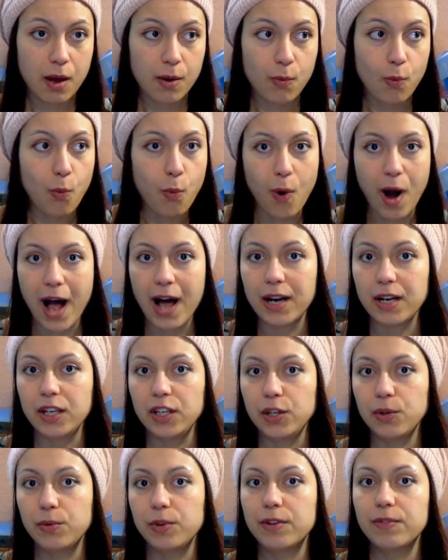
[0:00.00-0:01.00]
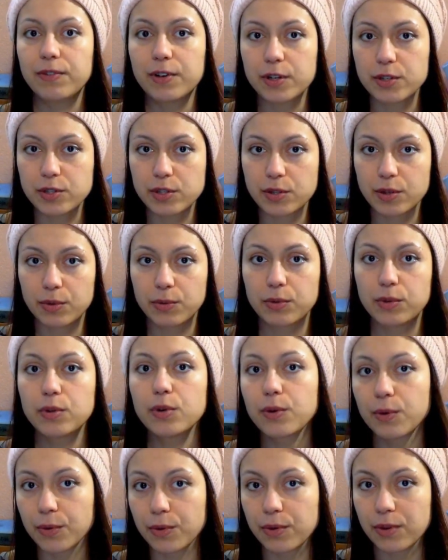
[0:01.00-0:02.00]
one universal
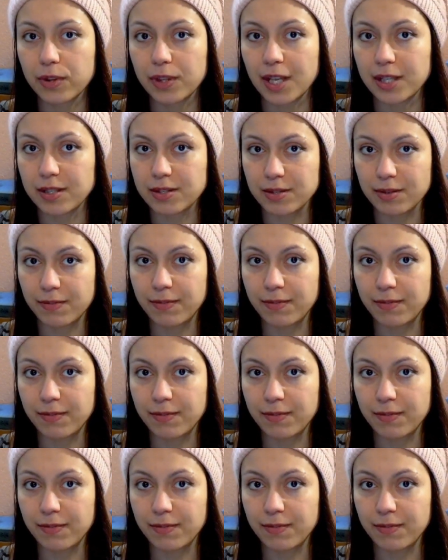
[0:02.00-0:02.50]
truth that is